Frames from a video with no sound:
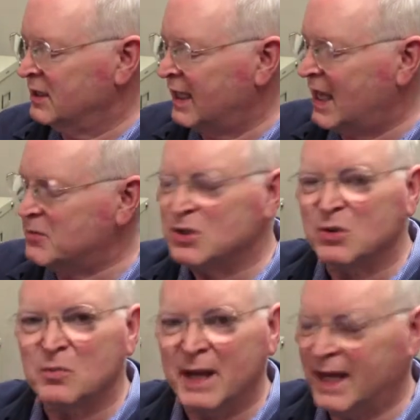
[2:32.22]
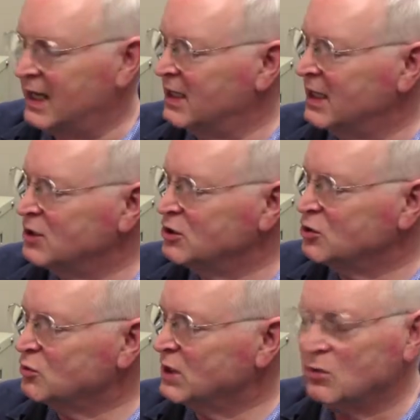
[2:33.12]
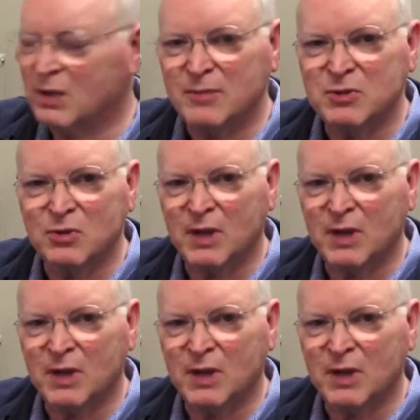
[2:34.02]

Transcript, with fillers: capsule bag shrink wraps